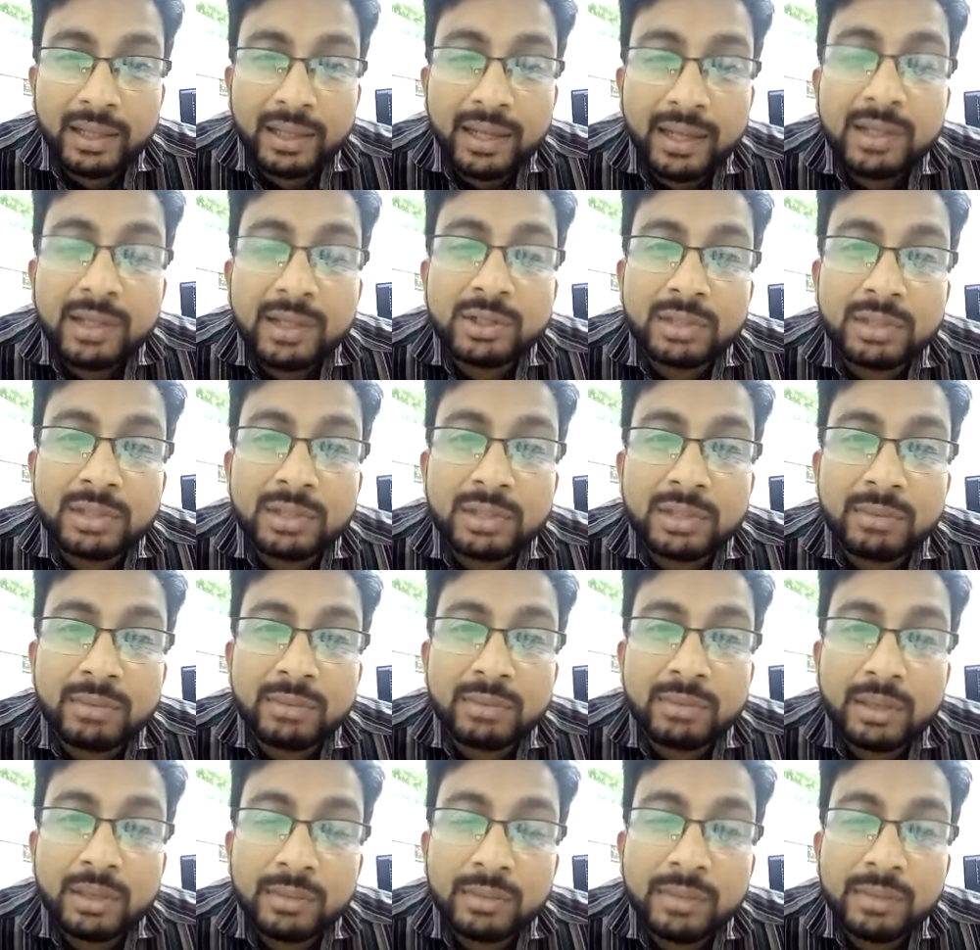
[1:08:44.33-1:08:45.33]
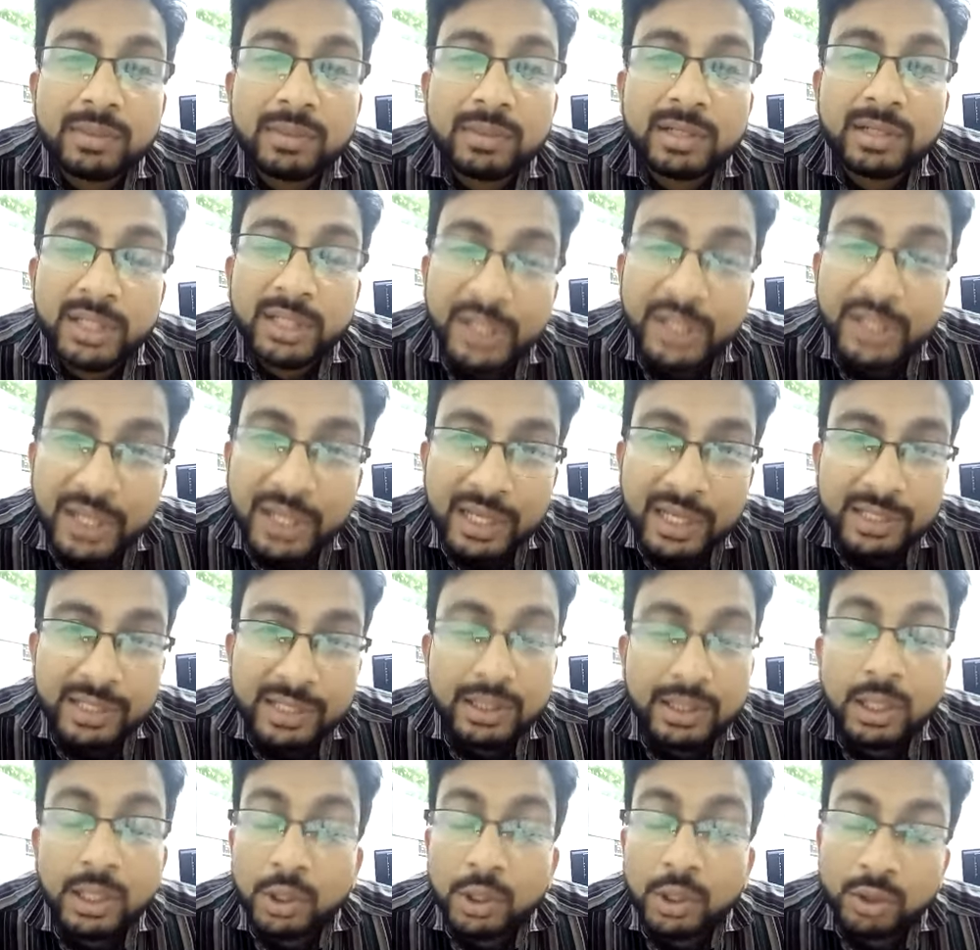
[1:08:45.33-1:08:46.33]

right? She may need TH.